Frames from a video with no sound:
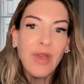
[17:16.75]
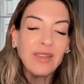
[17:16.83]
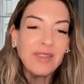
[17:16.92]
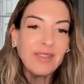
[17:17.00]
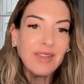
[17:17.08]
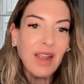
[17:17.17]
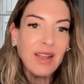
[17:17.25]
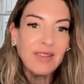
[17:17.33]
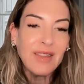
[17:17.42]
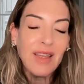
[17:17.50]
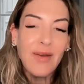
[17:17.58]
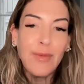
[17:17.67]
in
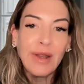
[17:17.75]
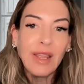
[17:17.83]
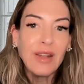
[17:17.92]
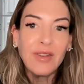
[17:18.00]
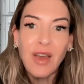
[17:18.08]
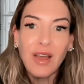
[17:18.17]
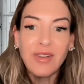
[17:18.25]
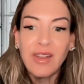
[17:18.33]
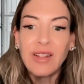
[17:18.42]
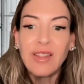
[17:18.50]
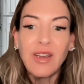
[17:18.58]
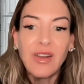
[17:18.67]
studies that have been conducted,